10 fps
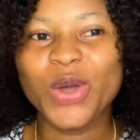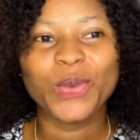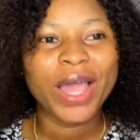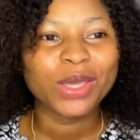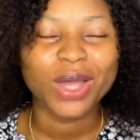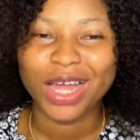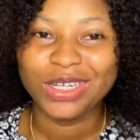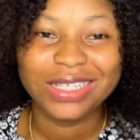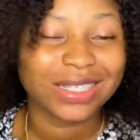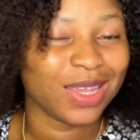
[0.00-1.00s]
where you
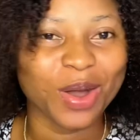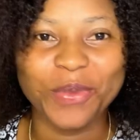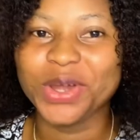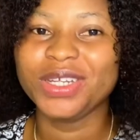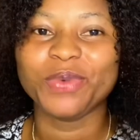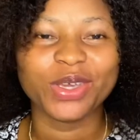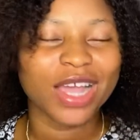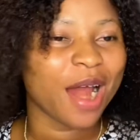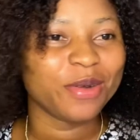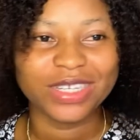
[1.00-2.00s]
can see your money but
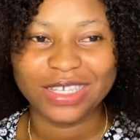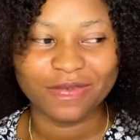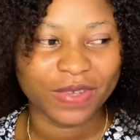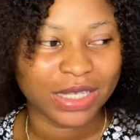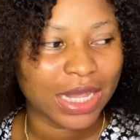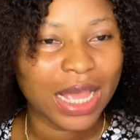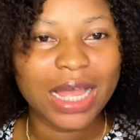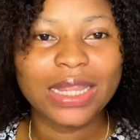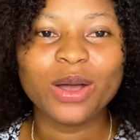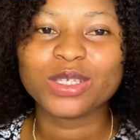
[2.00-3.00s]
you can't receive it.
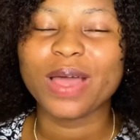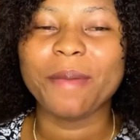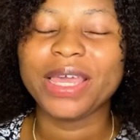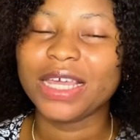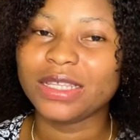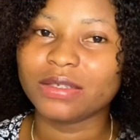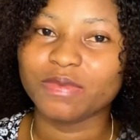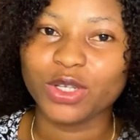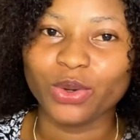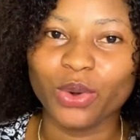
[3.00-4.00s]
That was why I'm making this
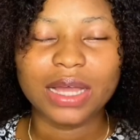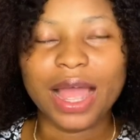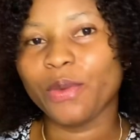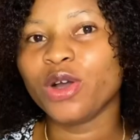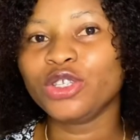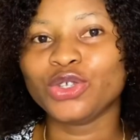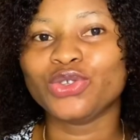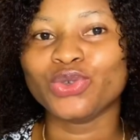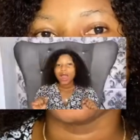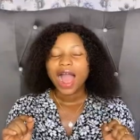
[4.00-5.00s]
video. I want you
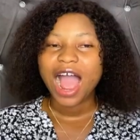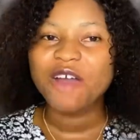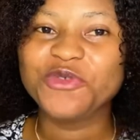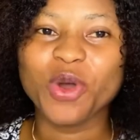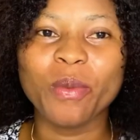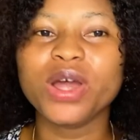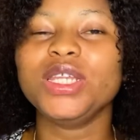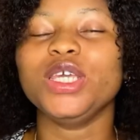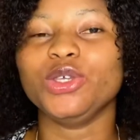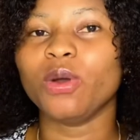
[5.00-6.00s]
to have your
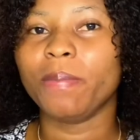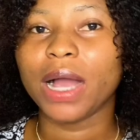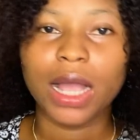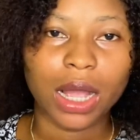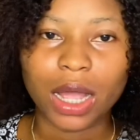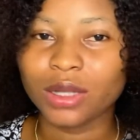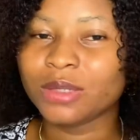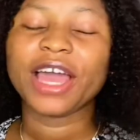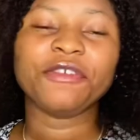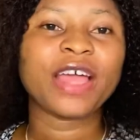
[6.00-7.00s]
money in your bank
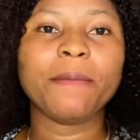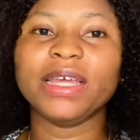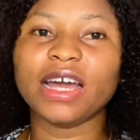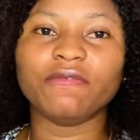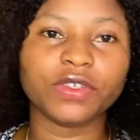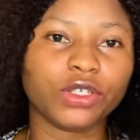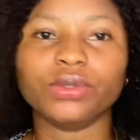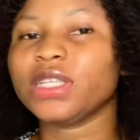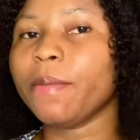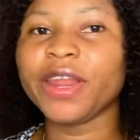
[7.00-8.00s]
account. But after I made that
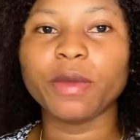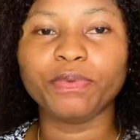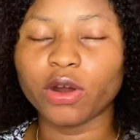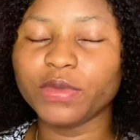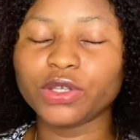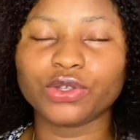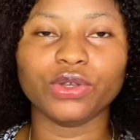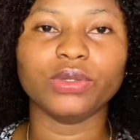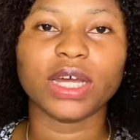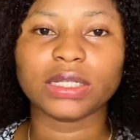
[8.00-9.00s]
videos, I made a promise to
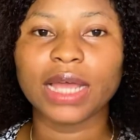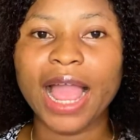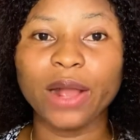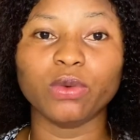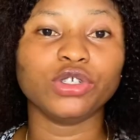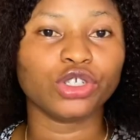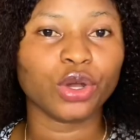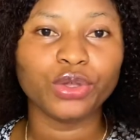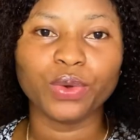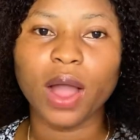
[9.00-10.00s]
you that I will show you